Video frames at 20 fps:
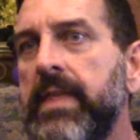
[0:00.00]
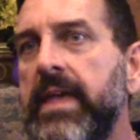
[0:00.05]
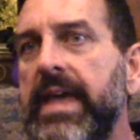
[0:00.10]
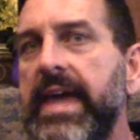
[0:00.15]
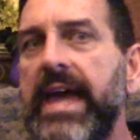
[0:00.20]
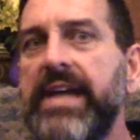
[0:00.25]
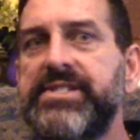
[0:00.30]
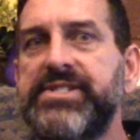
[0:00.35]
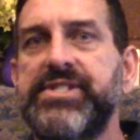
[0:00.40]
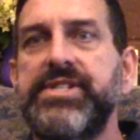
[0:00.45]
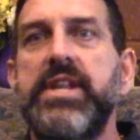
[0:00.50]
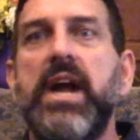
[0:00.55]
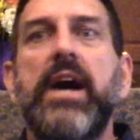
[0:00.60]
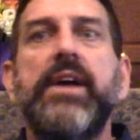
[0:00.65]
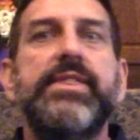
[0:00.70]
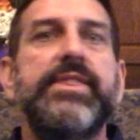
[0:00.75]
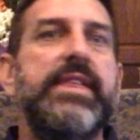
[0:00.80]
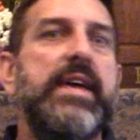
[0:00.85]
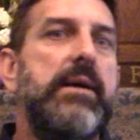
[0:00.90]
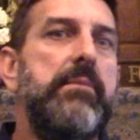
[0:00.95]
it's
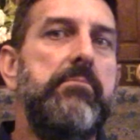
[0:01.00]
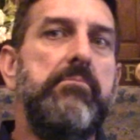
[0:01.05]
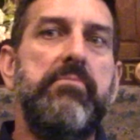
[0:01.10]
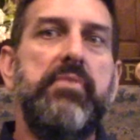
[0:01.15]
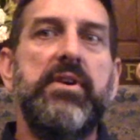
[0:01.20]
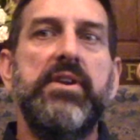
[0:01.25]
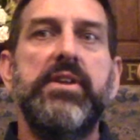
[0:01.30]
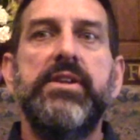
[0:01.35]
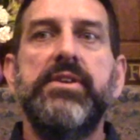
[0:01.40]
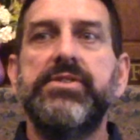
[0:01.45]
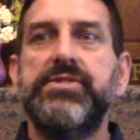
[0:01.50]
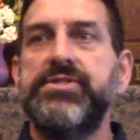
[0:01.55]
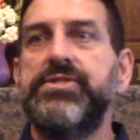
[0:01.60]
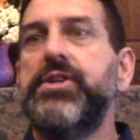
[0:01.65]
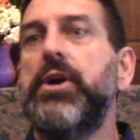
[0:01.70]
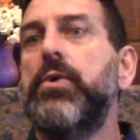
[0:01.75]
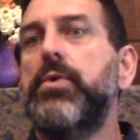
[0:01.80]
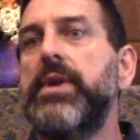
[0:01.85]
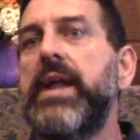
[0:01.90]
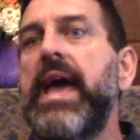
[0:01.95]
not that Buddhas
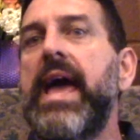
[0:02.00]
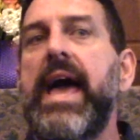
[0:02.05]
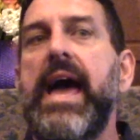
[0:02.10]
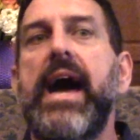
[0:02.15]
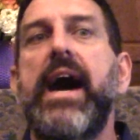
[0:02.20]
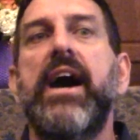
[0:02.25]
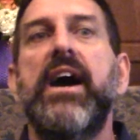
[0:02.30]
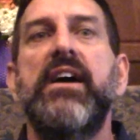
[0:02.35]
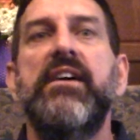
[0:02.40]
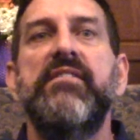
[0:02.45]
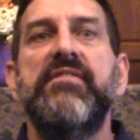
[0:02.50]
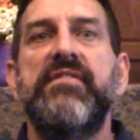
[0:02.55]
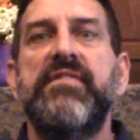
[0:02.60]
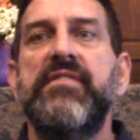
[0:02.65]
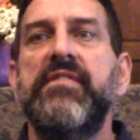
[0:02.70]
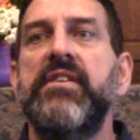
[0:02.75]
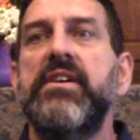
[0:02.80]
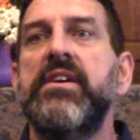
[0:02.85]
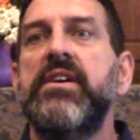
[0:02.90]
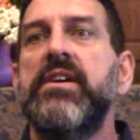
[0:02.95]
don't have
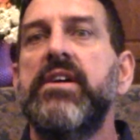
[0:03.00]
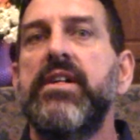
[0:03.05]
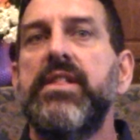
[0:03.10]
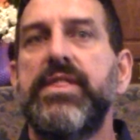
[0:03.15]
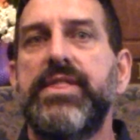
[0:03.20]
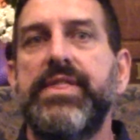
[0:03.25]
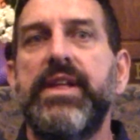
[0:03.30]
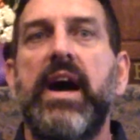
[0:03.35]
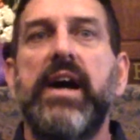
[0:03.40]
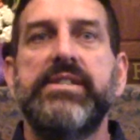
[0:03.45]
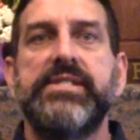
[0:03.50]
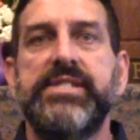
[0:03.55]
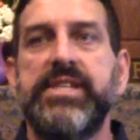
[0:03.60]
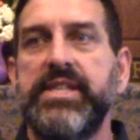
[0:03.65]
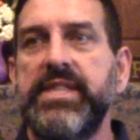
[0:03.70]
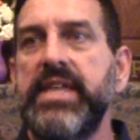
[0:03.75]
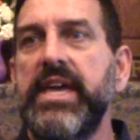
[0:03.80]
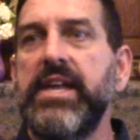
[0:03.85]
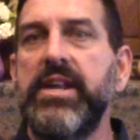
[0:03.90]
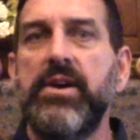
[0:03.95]
thoughts that
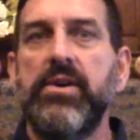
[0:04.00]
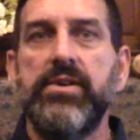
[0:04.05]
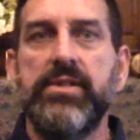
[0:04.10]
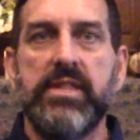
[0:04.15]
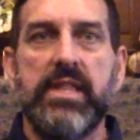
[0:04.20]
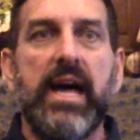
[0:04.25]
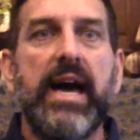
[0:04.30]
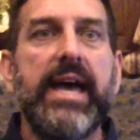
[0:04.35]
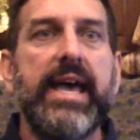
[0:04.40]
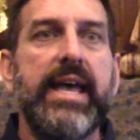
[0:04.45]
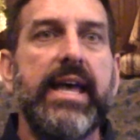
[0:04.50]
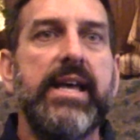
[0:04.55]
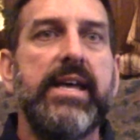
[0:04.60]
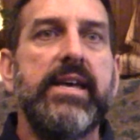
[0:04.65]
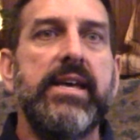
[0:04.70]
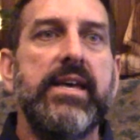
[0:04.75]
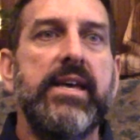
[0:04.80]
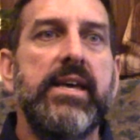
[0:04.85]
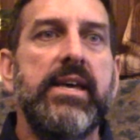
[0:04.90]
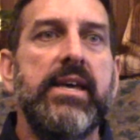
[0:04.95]
they don't like.
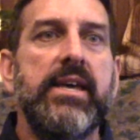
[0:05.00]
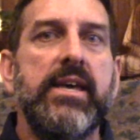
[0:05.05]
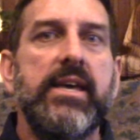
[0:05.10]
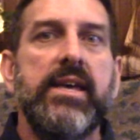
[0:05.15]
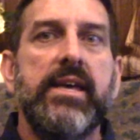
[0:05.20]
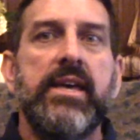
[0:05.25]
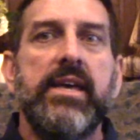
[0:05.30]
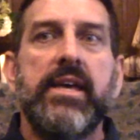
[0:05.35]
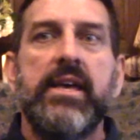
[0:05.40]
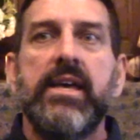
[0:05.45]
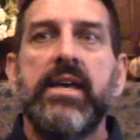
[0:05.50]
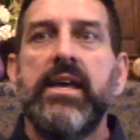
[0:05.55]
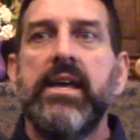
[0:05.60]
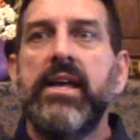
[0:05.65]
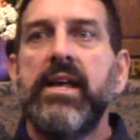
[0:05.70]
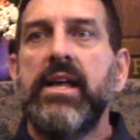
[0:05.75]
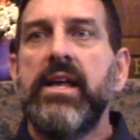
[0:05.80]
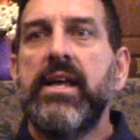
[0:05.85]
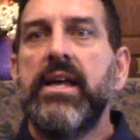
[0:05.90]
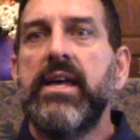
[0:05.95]

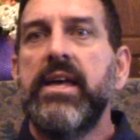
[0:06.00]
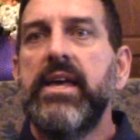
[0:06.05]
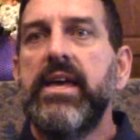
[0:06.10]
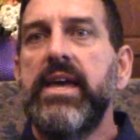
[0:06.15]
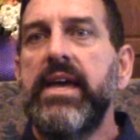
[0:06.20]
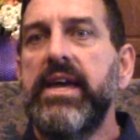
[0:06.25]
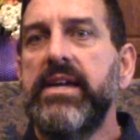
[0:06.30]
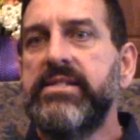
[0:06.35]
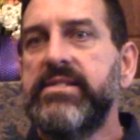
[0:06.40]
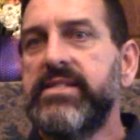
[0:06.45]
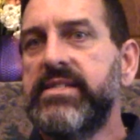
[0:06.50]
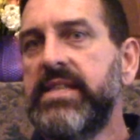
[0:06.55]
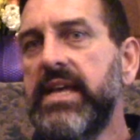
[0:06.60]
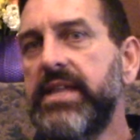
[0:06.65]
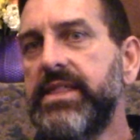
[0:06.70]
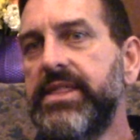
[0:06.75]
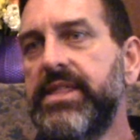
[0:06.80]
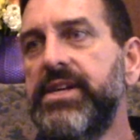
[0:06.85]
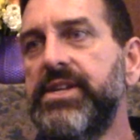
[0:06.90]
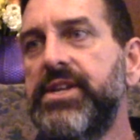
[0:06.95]
It's
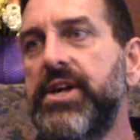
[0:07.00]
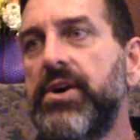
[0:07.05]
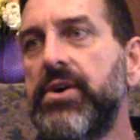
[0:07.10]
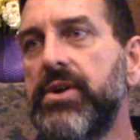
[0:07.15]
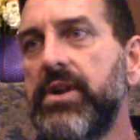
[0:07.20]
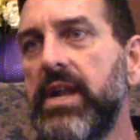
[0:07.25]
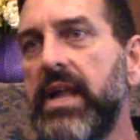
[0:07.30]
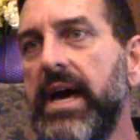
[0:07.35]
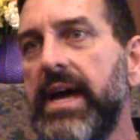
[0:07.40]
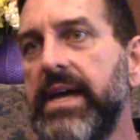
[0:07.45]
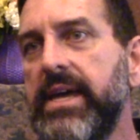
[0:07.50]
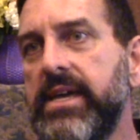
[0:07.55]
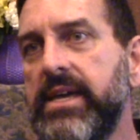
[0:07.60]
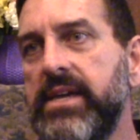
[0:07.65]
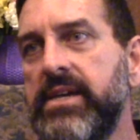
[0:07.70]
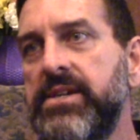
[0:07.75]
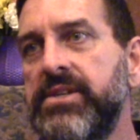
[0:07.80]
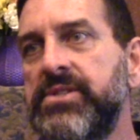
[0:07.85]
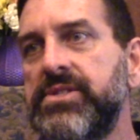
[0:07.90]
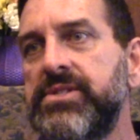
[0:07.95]
that the don't like
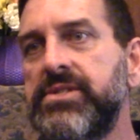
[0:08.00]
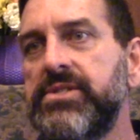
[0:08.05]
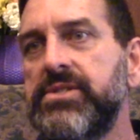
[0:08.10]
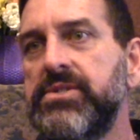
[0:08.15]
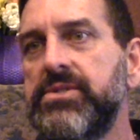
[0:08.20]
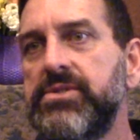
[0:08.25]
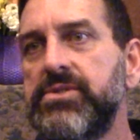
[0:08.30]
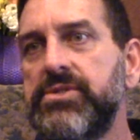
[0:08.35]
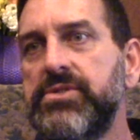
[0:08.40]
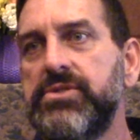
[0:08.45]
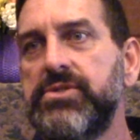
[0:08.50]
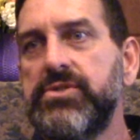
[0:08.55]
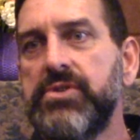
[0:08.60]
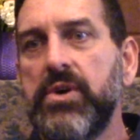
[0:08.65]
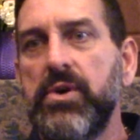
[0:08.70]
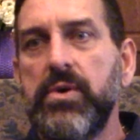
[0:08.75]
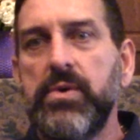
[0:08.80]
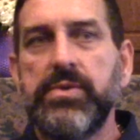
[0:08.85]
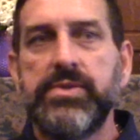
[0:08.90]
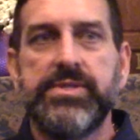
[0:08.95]
is
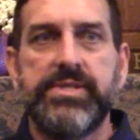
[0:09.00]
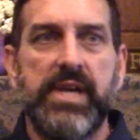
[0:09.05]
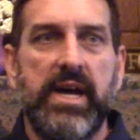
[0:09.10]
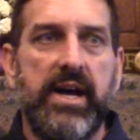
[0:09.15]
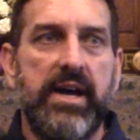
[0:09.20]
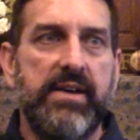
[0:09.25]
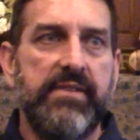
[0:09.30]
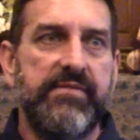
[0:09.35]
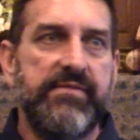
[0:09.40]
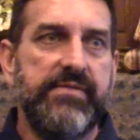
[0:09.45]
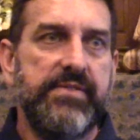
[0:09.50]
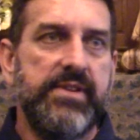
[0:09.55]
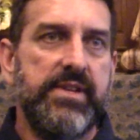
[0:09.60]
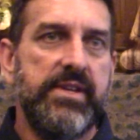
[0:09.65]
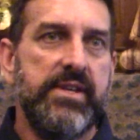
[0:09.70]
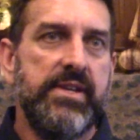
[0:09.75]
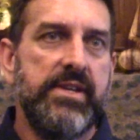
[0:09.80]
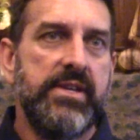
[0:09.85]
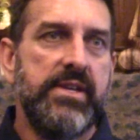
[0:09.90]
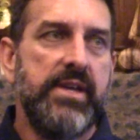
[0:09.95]
so soft
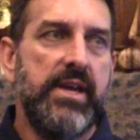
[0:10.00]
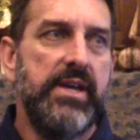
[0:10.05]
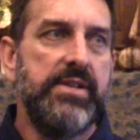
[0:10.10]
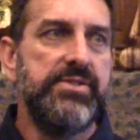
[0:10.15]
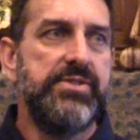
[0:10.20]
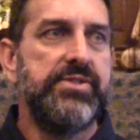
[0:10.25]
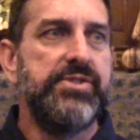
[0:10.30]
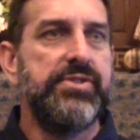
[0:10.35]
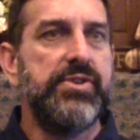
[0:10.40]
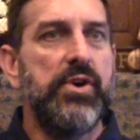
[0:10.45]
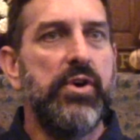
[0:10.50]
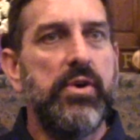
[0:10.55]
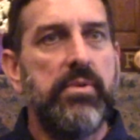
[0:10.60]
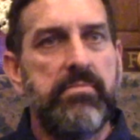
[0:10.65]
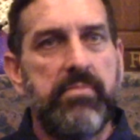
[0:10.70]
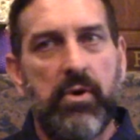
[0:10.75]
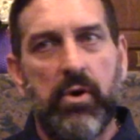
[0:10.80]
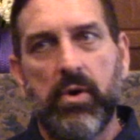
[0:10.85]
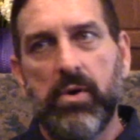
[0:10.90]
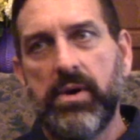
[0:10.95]
and so
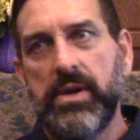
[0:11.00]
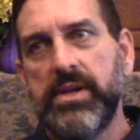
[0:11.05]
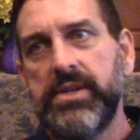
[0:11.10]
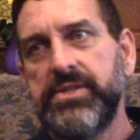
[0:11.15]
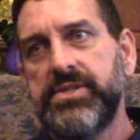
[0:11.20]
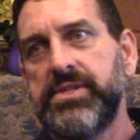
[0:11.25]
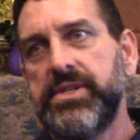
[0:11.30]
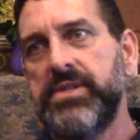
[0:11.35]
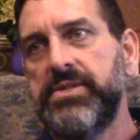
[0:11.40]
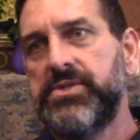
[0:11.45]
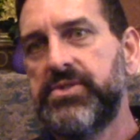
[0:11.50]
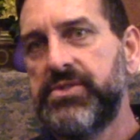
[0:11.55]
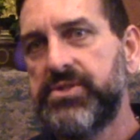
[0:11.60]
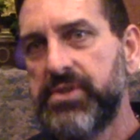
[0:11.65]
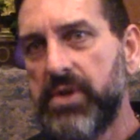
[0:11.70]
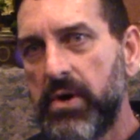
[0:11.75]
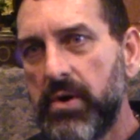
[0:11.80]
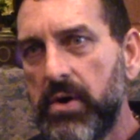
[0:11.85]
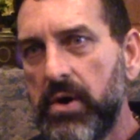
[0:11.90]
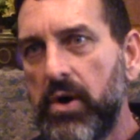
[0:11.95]
porous and
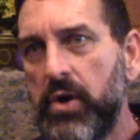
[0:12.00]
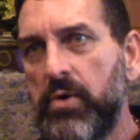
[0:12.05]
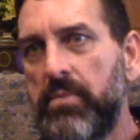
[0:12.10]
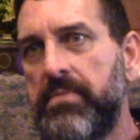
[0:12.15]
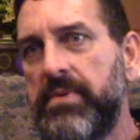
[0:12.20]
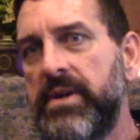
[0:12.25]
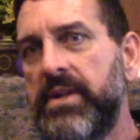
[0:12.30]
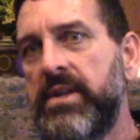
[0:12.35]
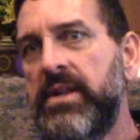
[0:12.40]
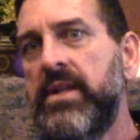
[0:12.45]
so open.